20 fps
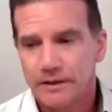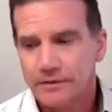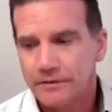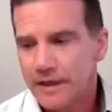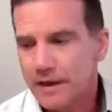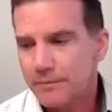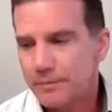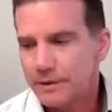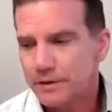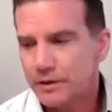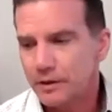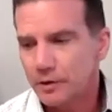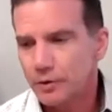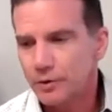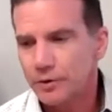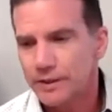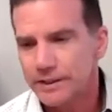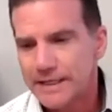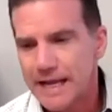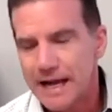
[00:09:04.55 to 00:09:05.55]
They've been
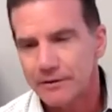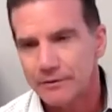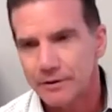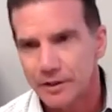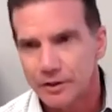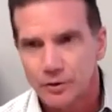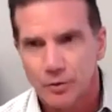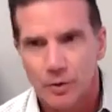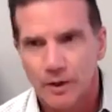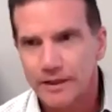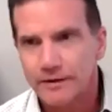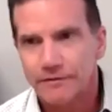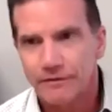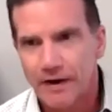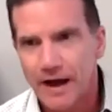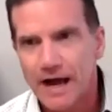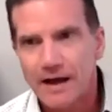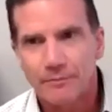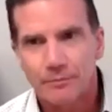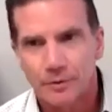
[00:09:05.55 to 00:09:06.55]
diluted down to
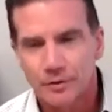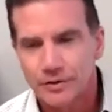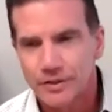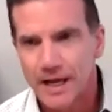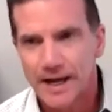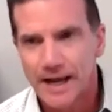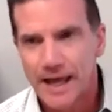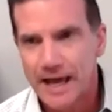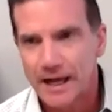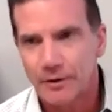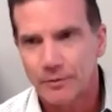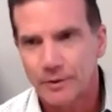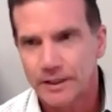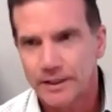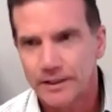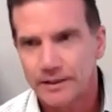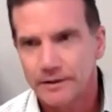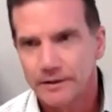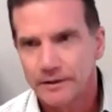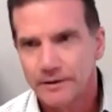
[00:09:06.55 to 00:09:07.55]
25%
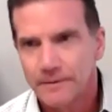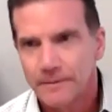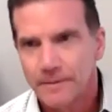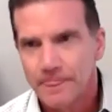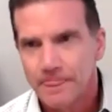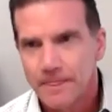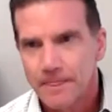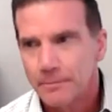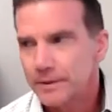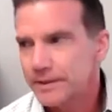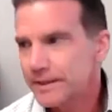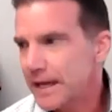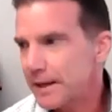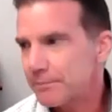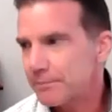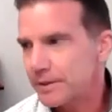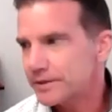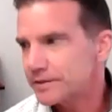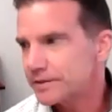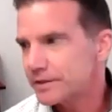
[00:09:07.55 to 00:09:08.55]
equity, but
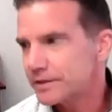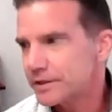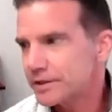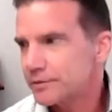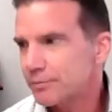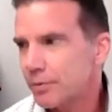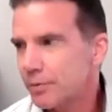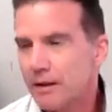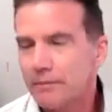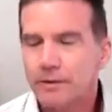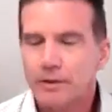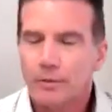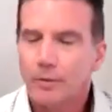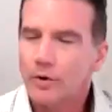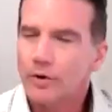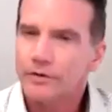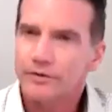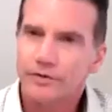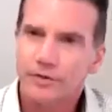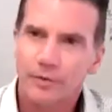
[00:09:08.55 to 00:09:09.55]
that business is probably
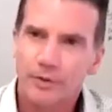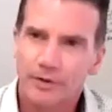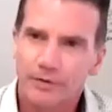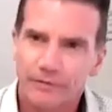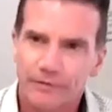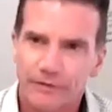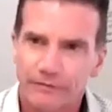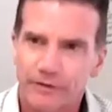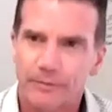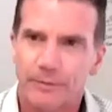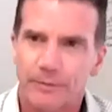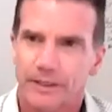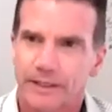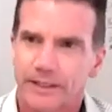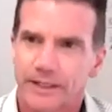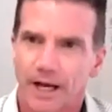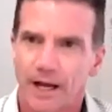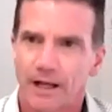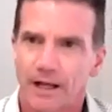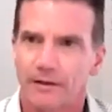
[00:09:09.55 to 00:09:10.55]
worth $250 million.